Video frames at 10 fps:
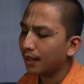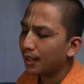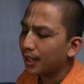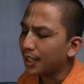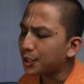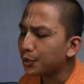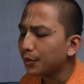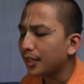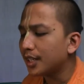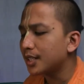As
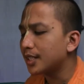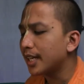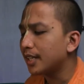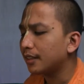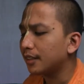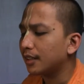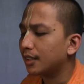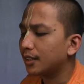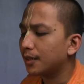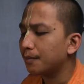soon as they heard
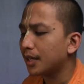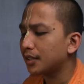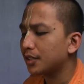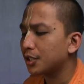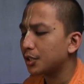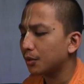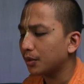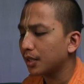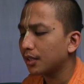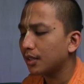that Mother
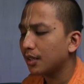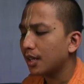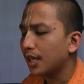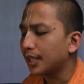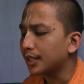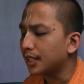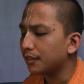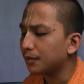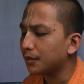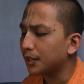Yaśodā had
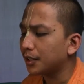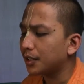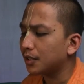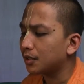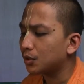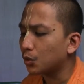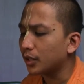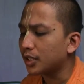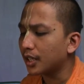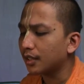given birth to a
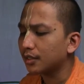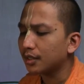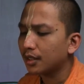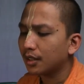child,